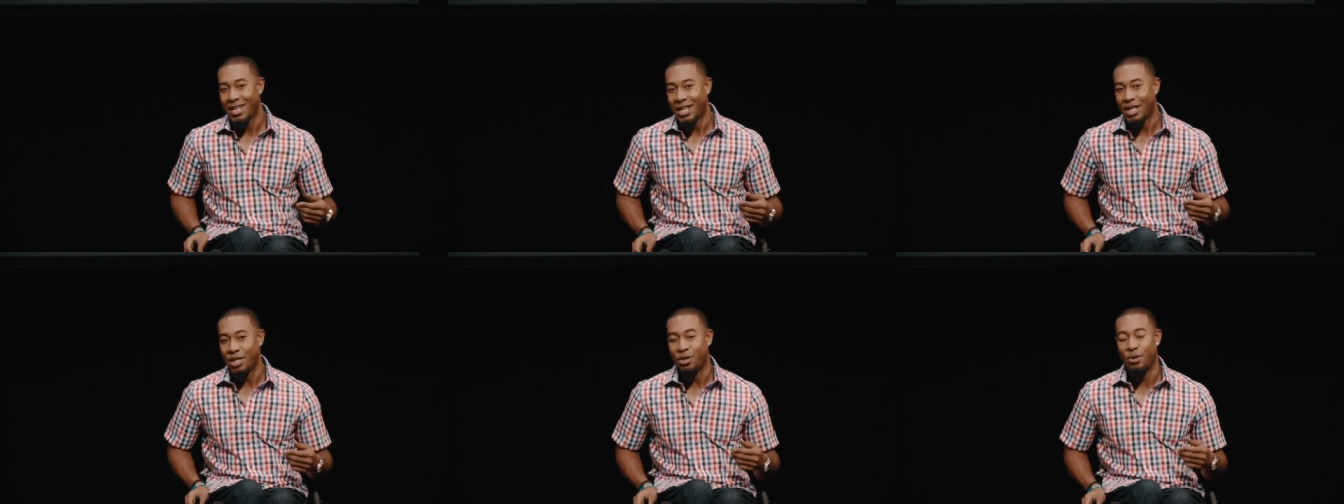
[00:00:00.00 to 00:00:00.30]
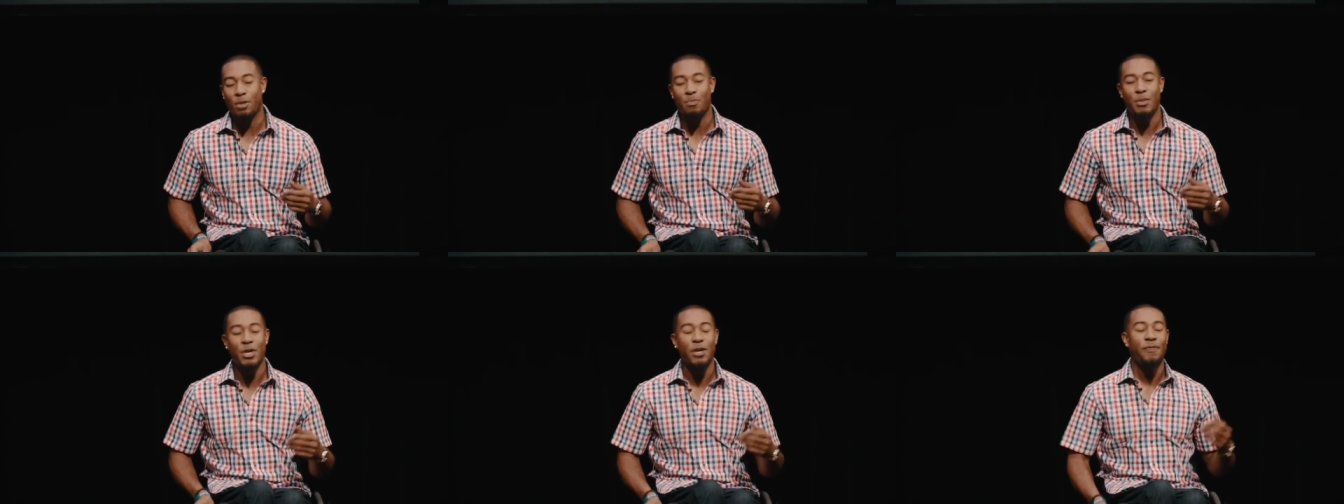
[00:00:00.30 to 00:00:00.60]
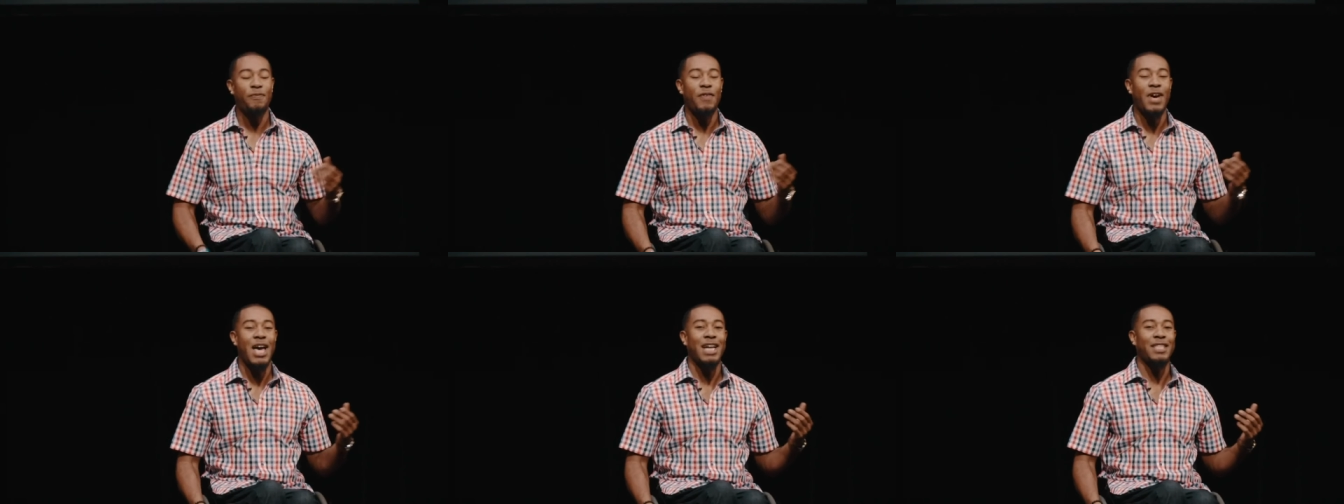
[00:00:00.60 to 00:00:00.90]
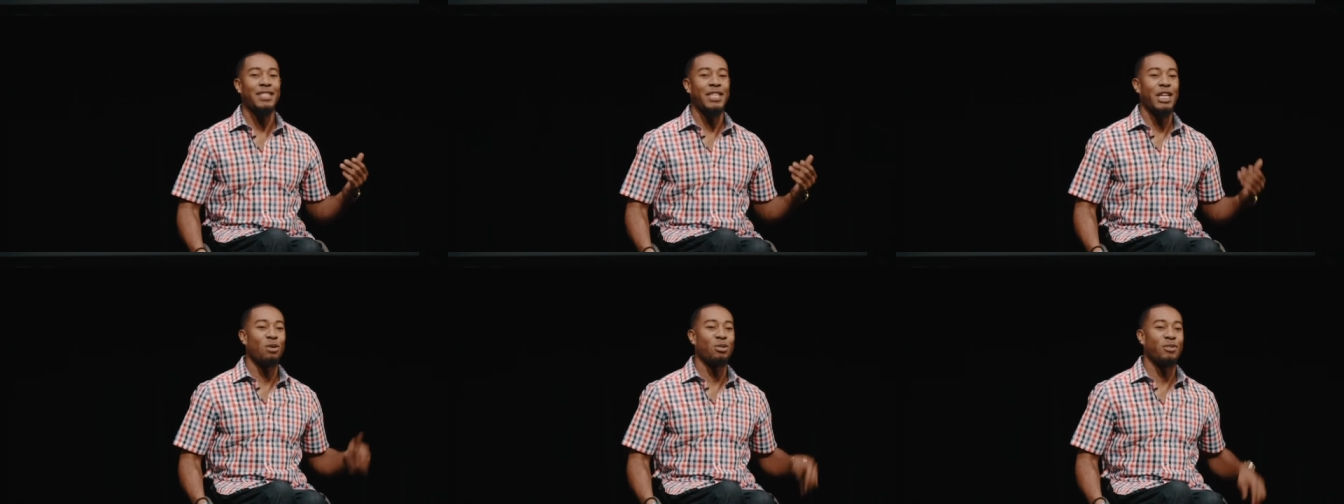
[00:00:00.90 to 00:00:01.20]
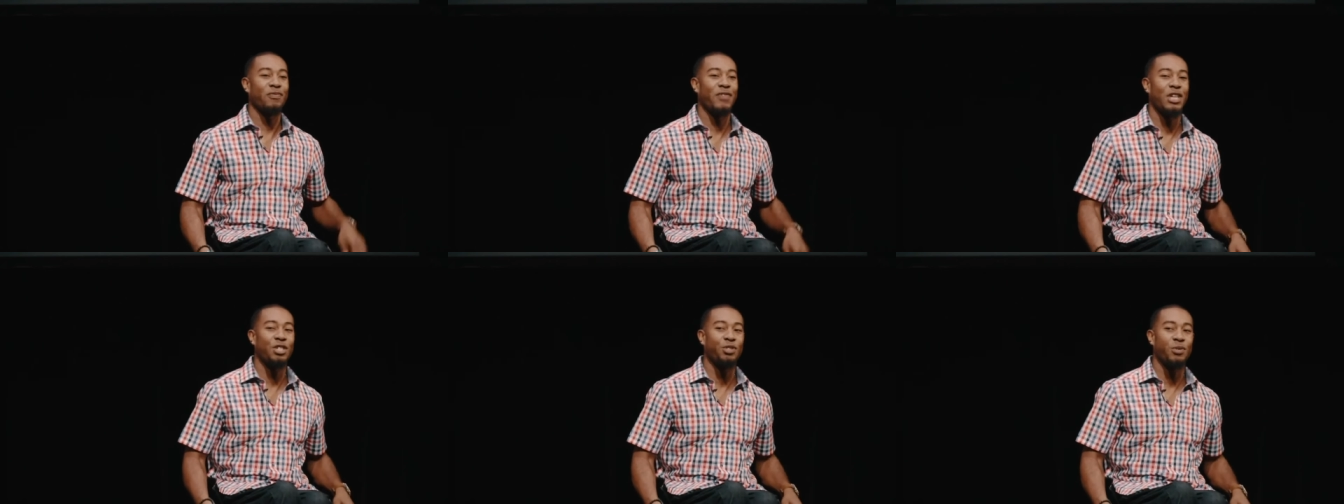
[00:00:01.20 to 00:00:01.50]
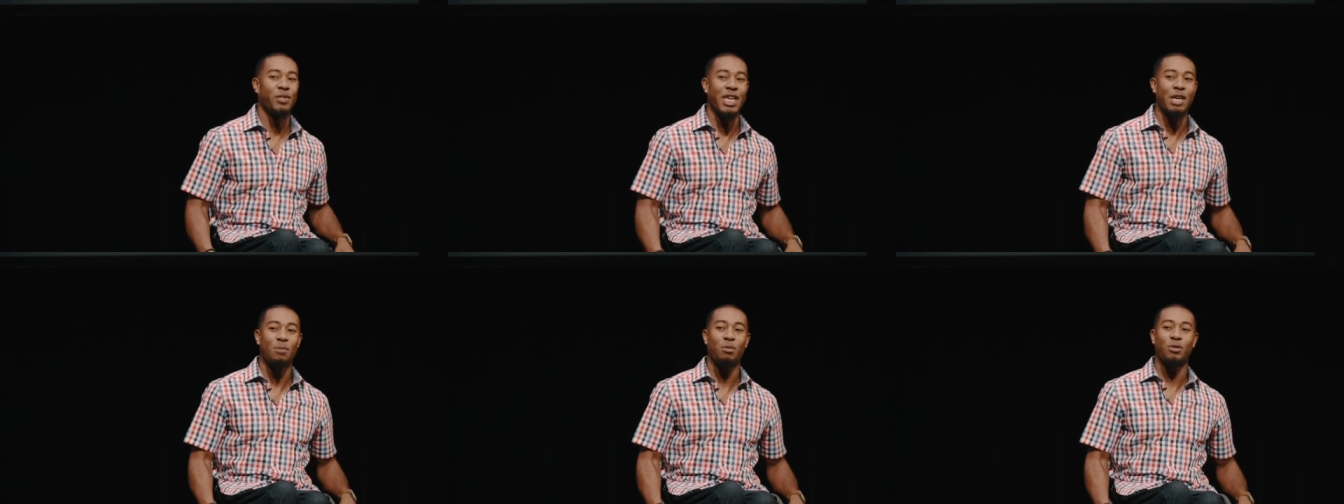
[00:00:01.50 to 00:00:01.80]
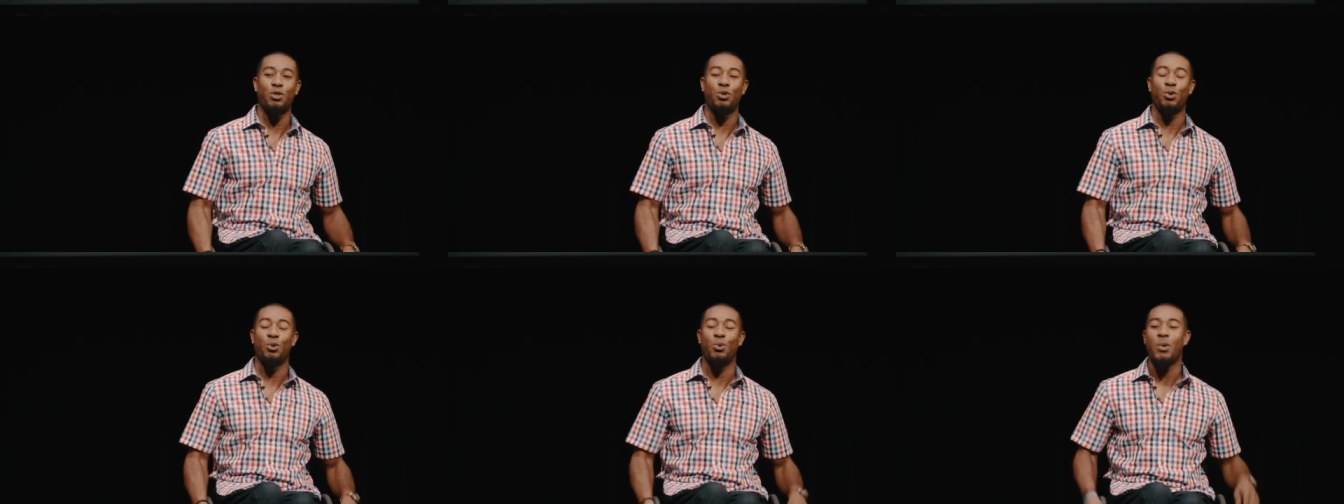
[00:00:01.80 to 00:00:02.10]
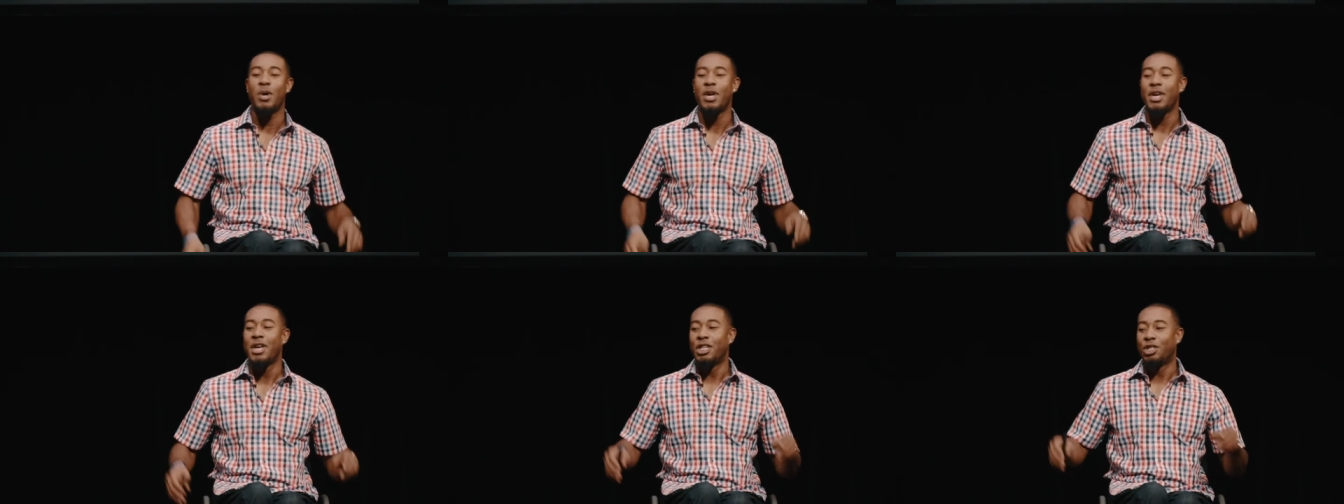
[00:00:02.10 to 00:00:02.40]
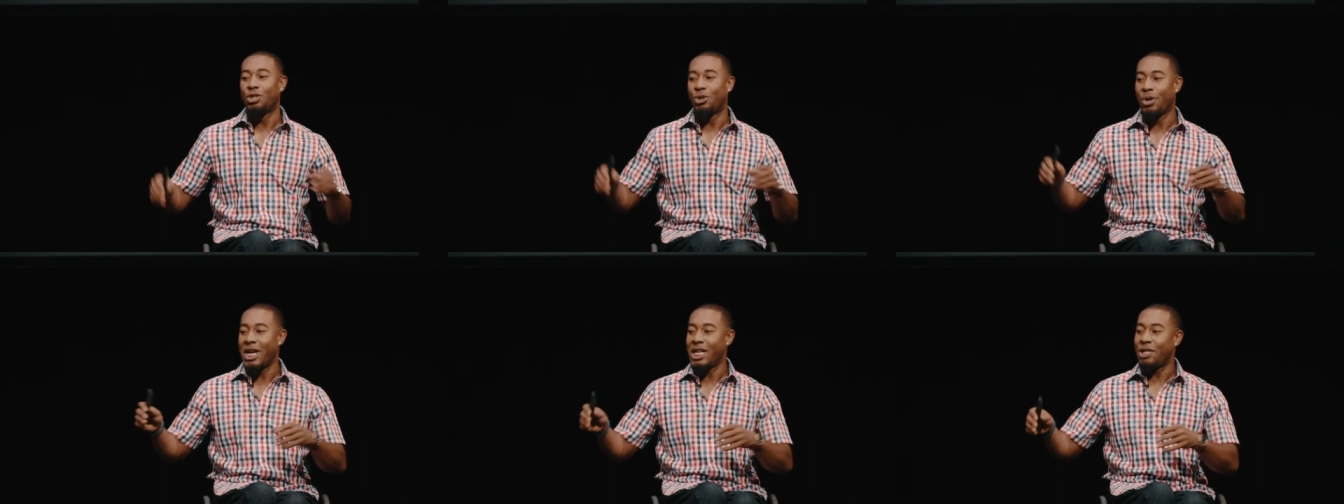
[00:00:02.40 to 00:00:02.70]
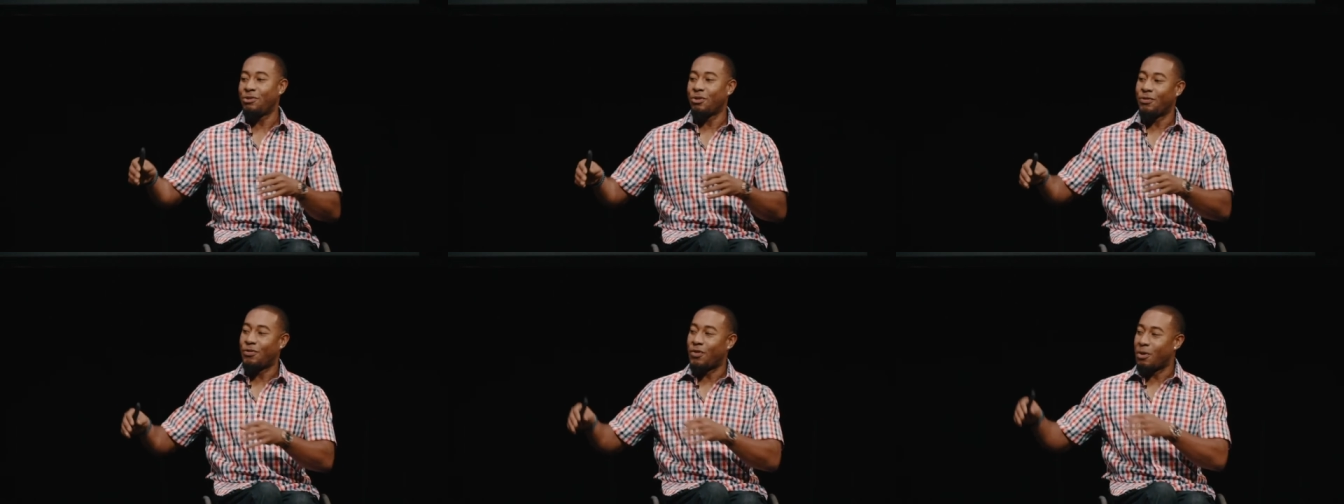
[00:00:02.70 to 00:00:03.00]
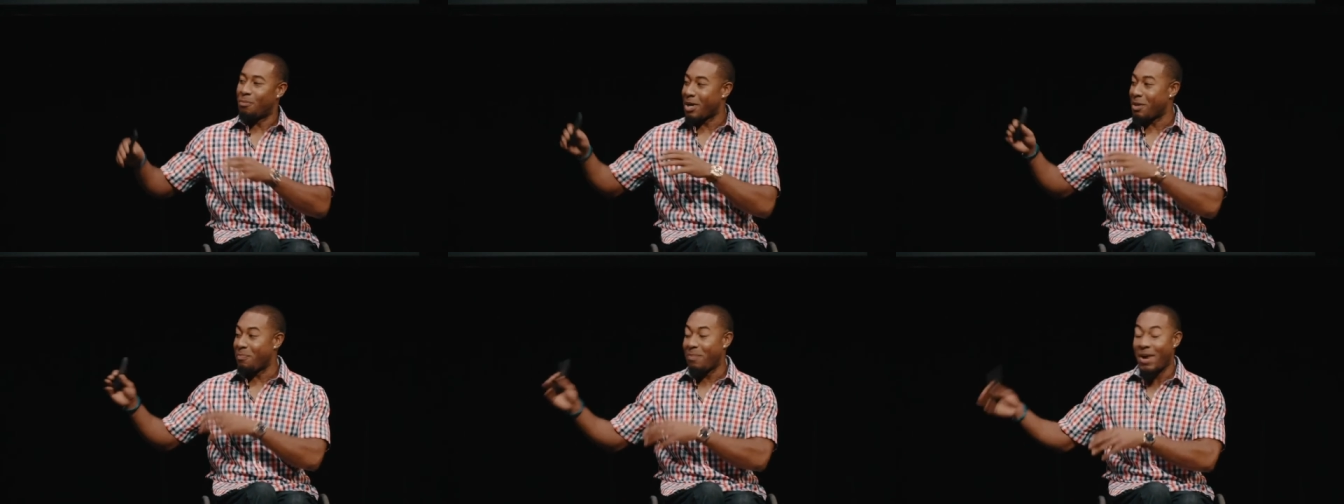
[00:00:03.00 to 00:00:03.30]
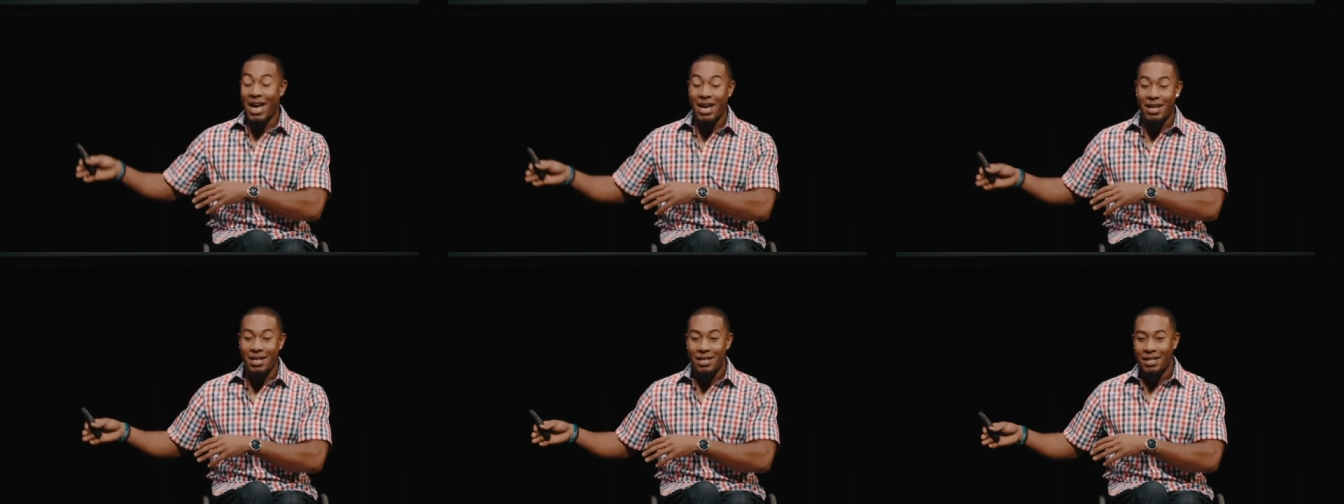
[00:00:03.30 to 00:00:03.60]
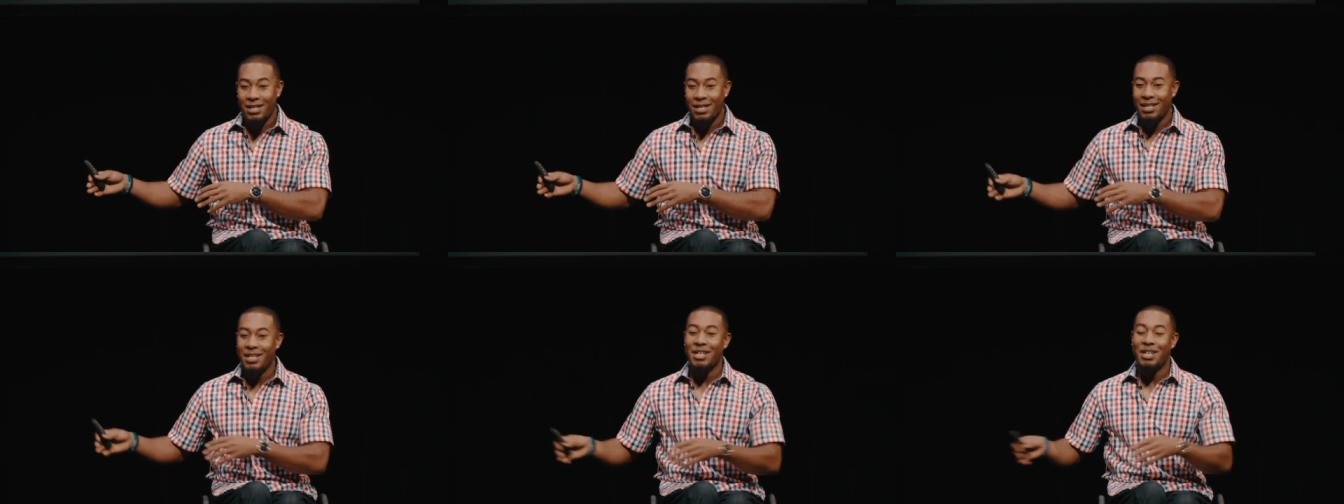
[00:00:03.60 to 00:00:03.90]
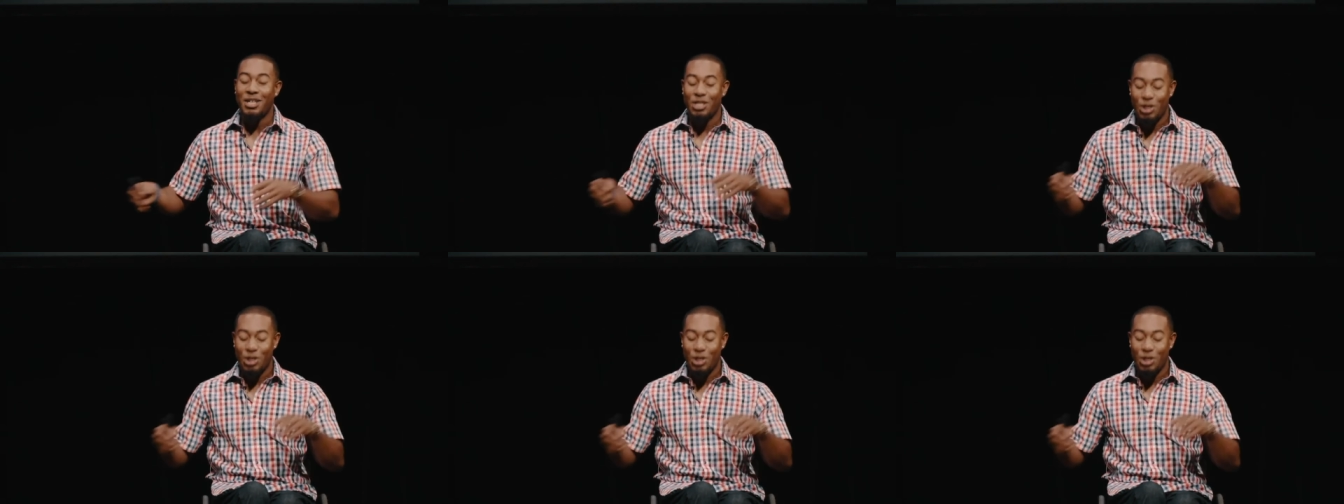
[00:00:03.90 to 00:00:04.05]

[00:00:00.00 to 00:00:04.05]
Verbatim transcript: You know, the mere fact that I was eventually able to transfer from my bed